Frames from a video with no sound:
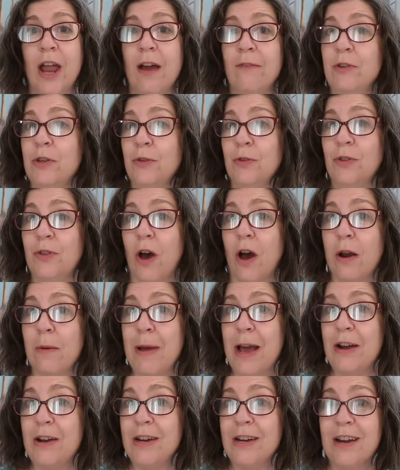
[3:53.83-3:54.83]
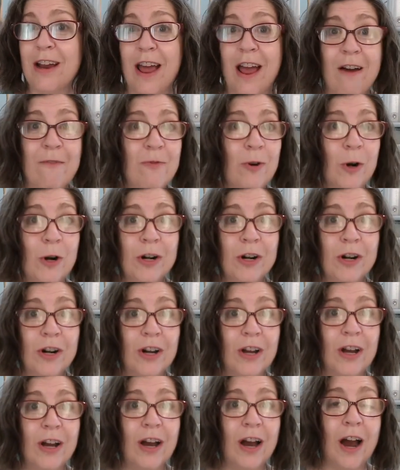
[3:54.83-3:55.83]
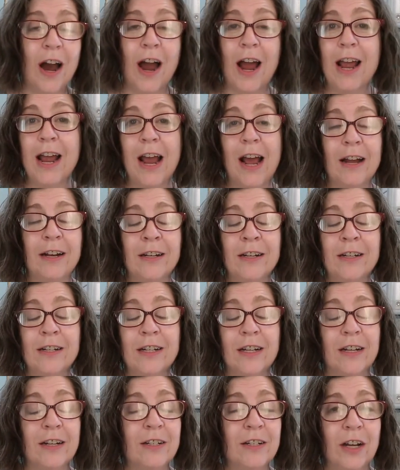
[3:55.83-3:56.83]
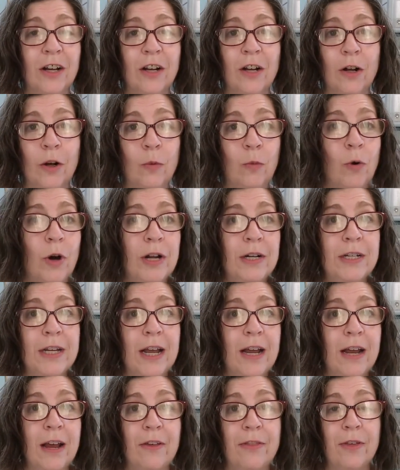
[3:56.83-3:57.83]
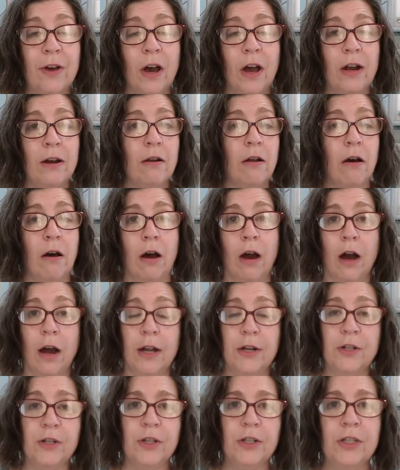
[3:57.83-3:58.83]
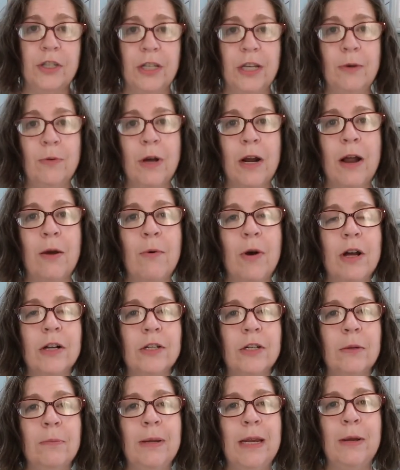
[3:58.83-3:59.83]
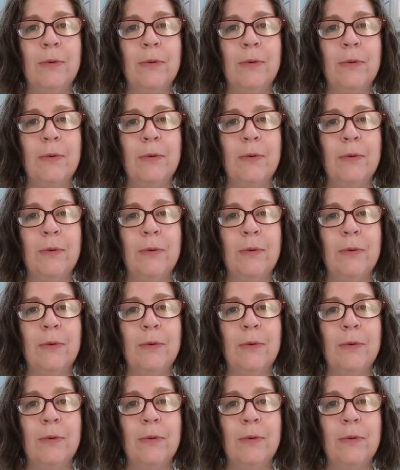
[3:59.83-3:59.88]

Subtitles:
Have you thought about it ever? I hadn't until one day I thought, I should see what I want to